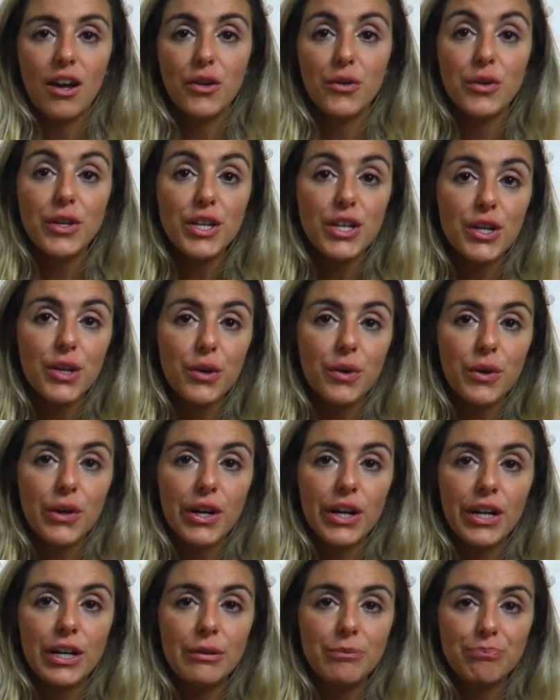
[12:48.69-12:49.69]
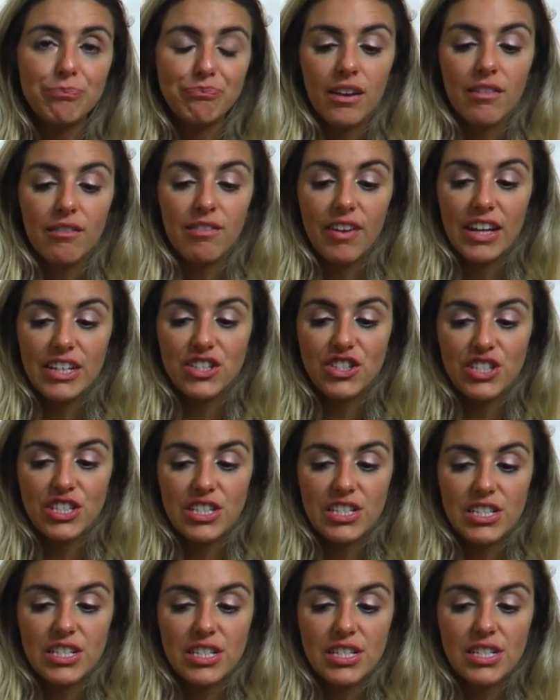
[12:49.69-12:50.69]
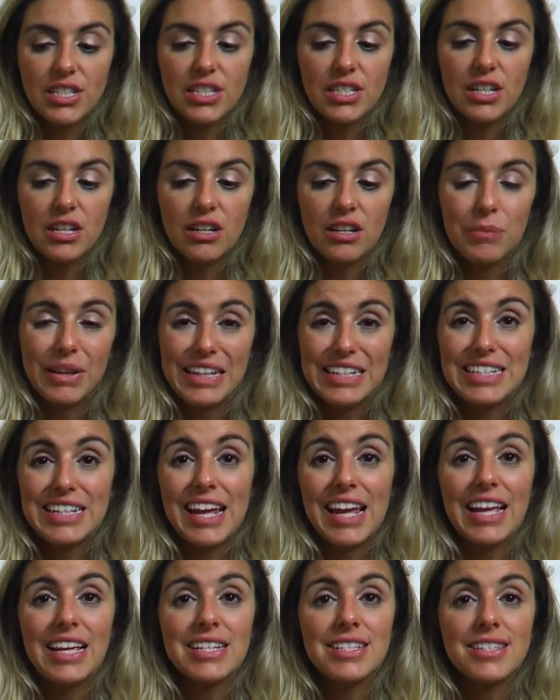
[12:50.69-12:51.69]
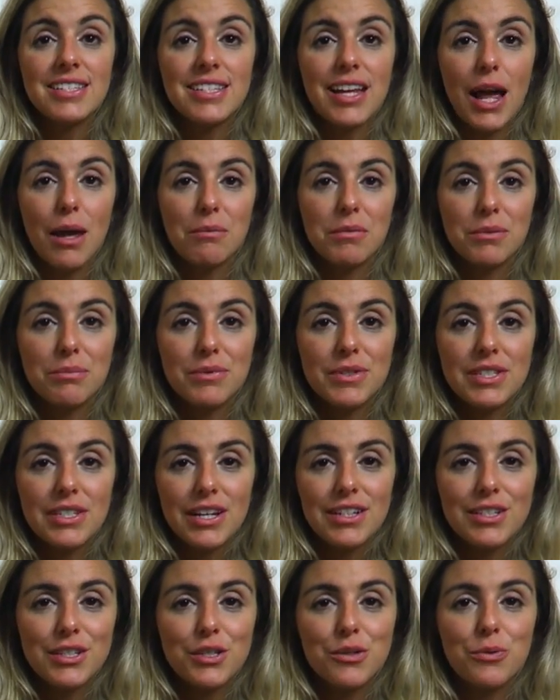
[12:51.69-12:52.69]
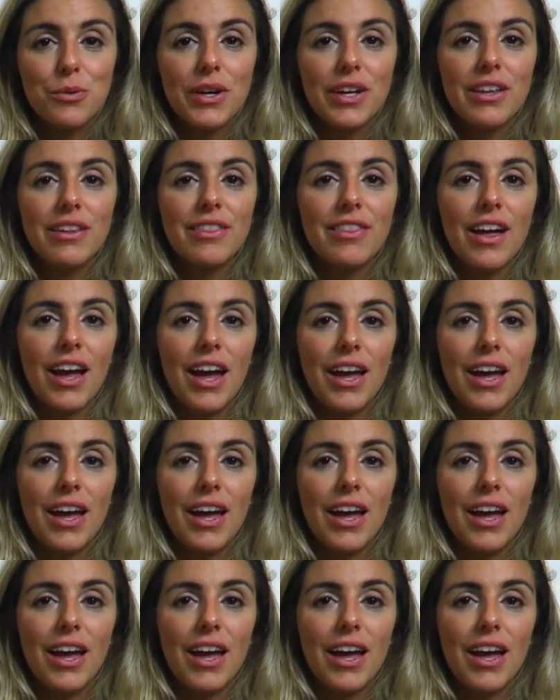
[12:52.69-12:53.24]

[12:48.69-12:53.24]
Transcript: Greek yogurt, veggies, plantains. I'm obsessed with.